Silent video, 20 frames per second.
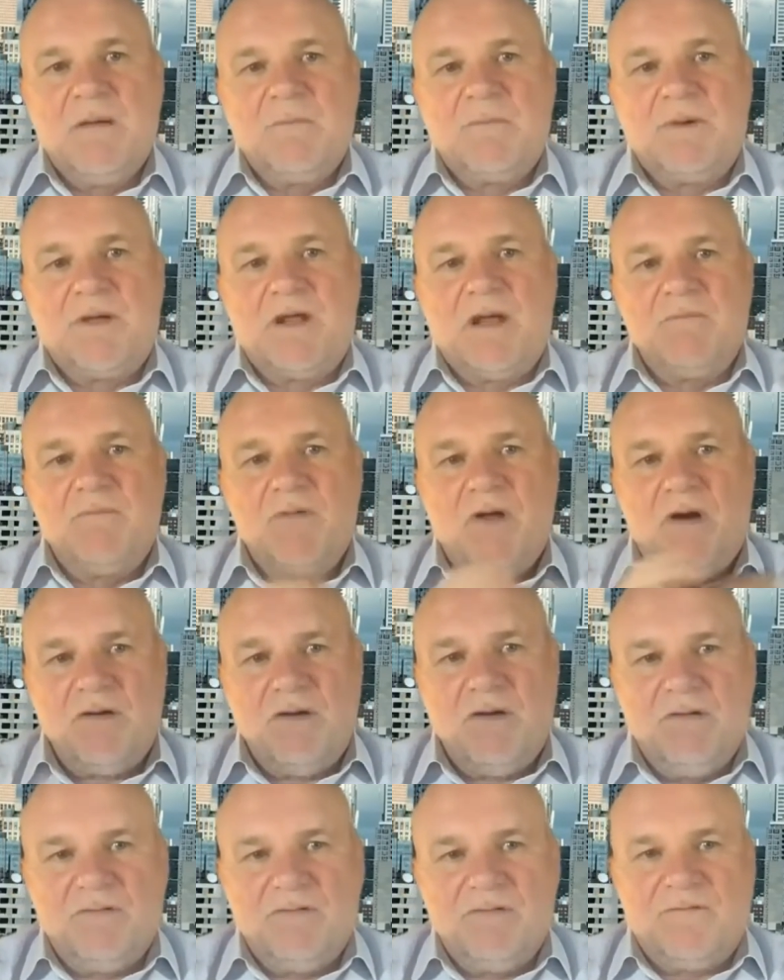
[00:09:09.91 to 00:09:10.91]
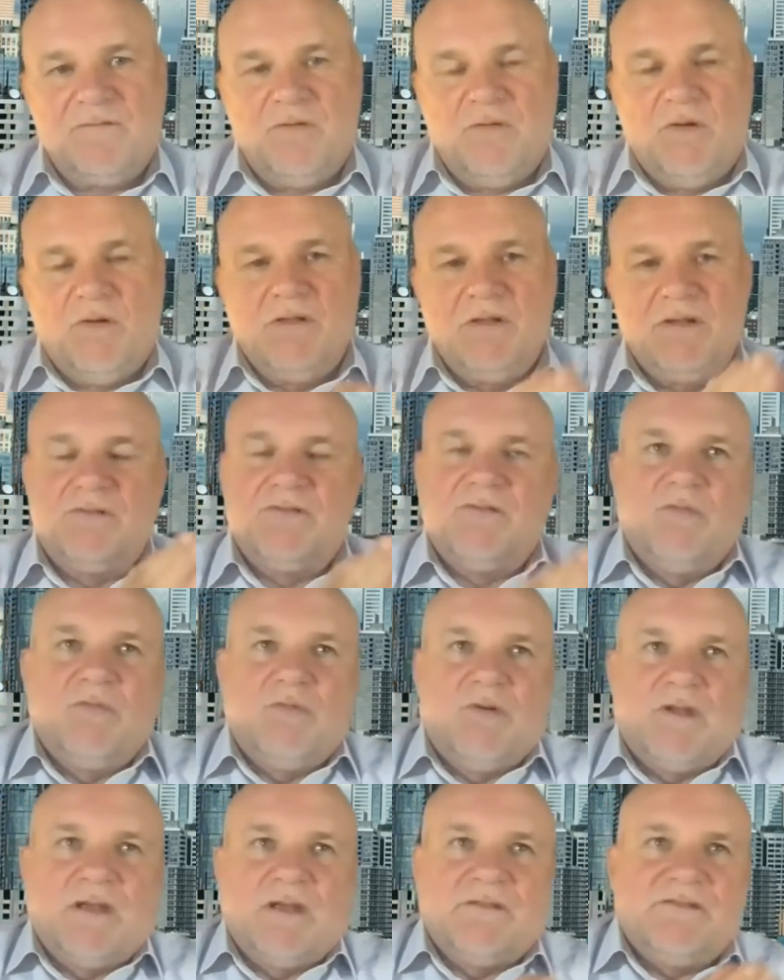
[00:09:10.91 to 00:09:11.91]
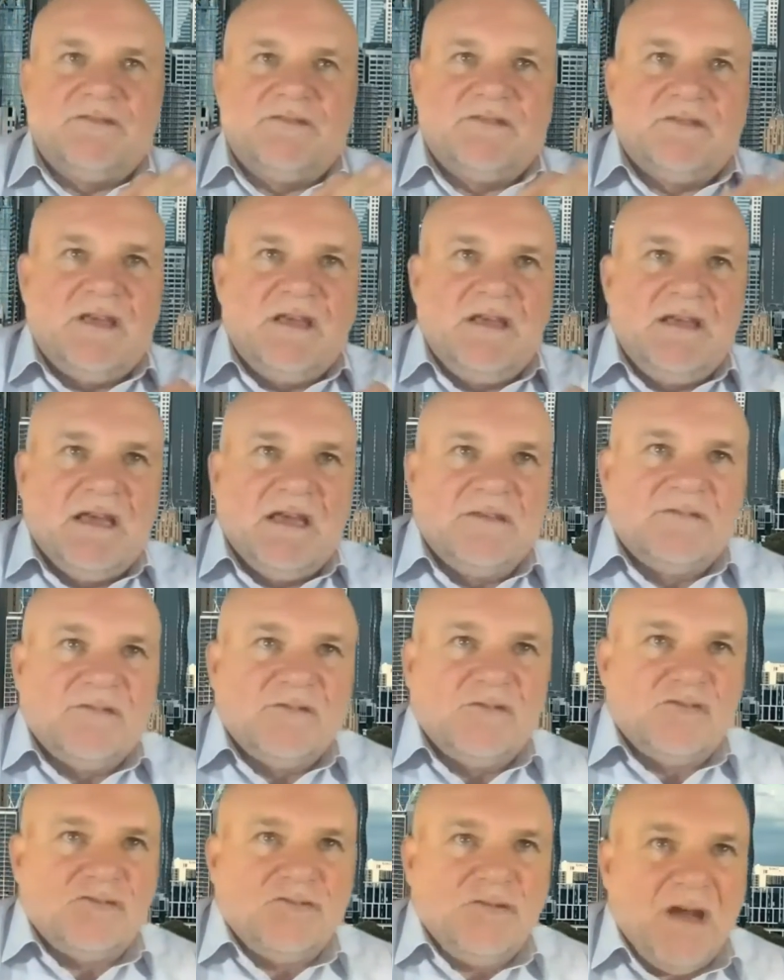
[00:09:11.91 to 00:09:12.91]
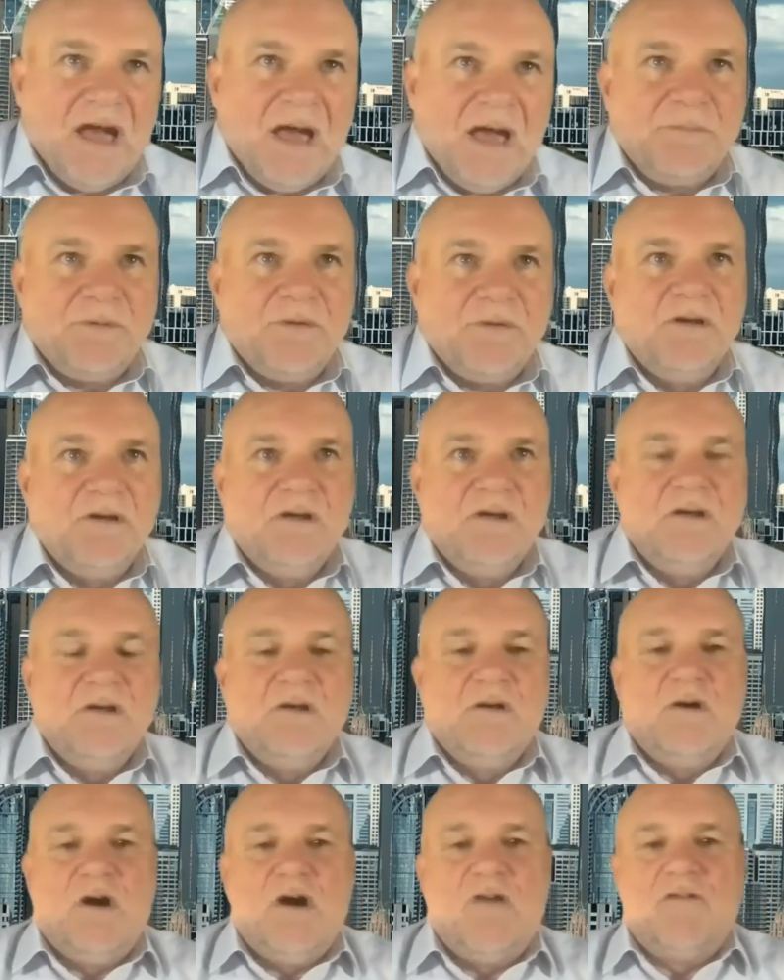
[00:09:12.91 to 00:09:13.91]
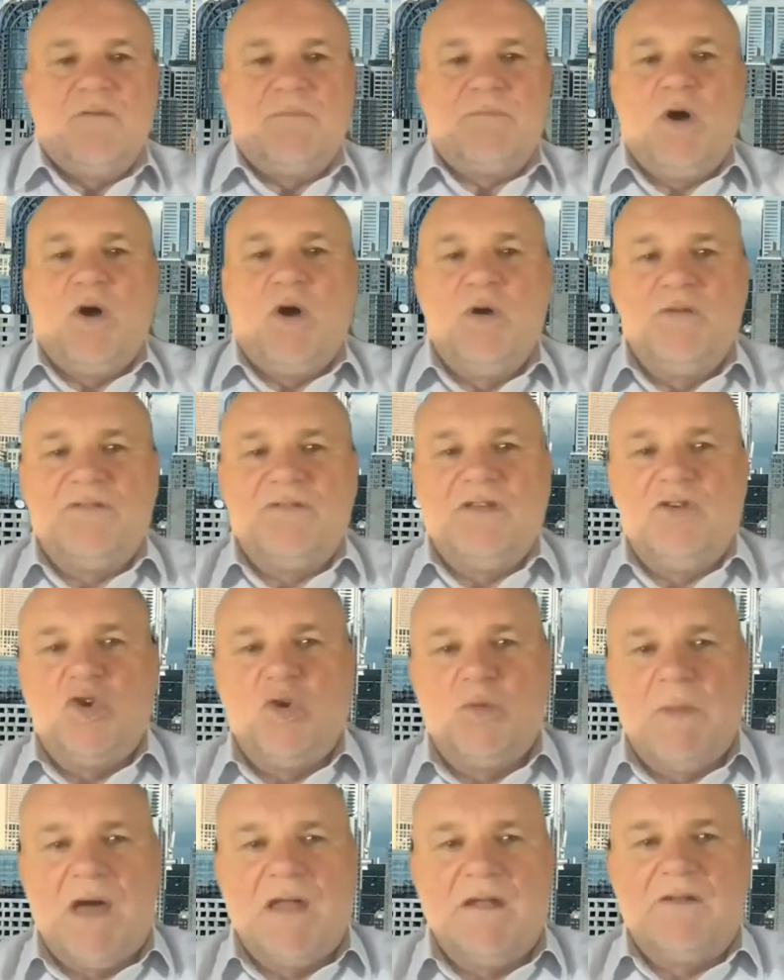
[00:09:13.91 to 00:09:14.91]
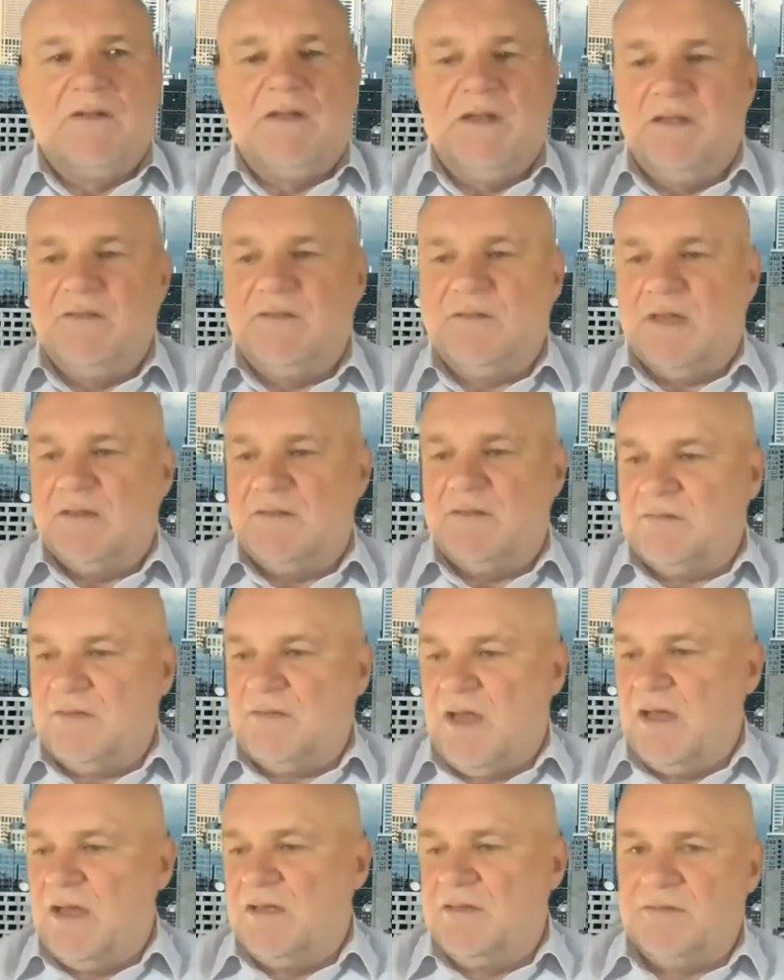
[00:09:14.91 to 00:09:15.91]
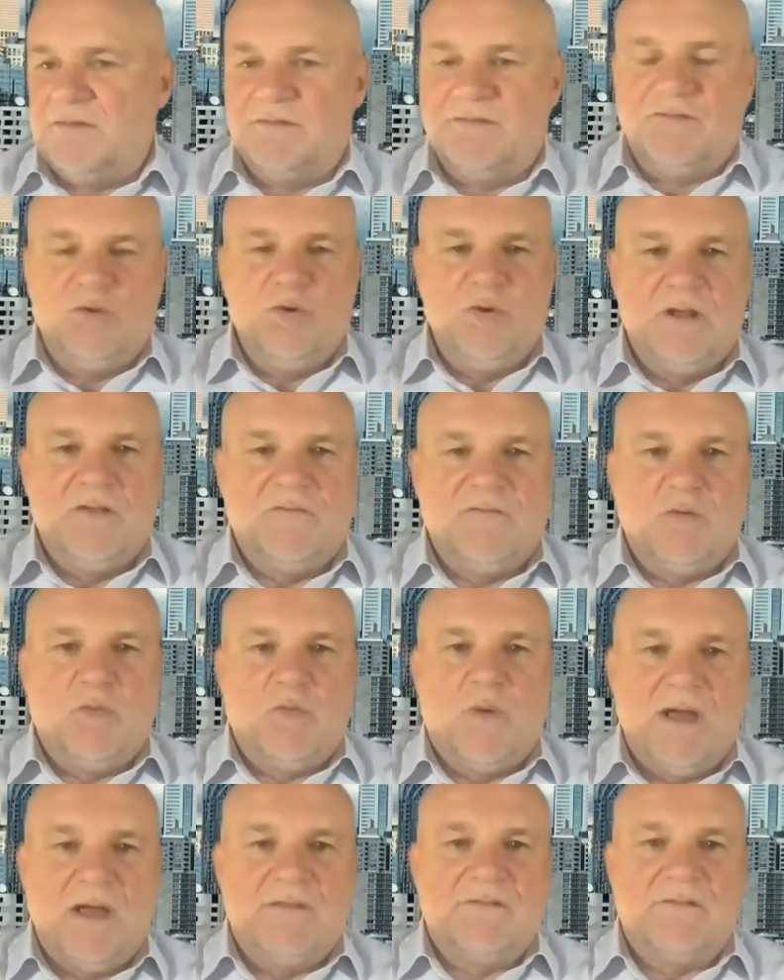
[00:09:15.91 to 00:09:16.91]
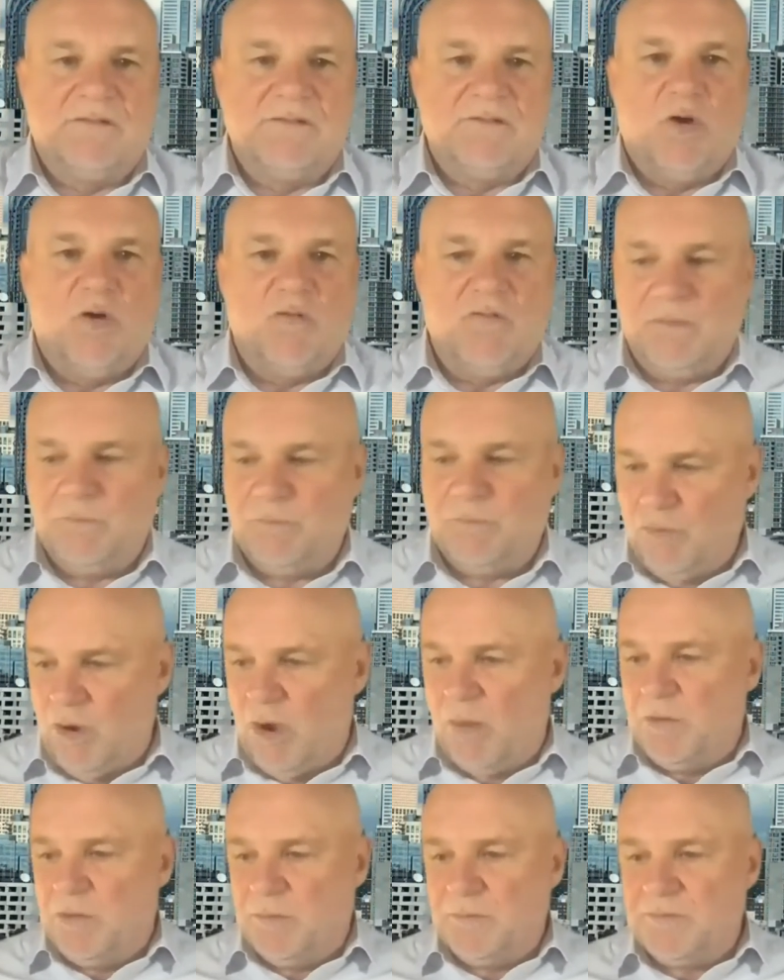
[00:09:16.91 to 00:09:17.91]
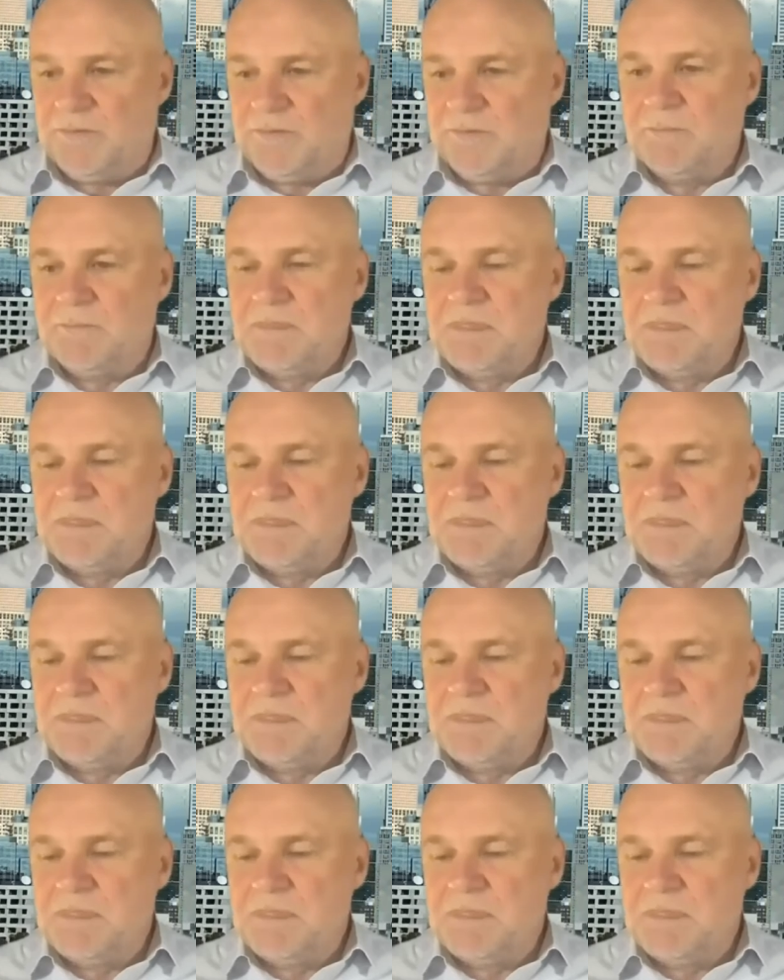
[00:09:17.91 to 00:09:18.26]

but I'm not going to fall into what I see as the trap of opposing humanities and science as two different ways of solving problems.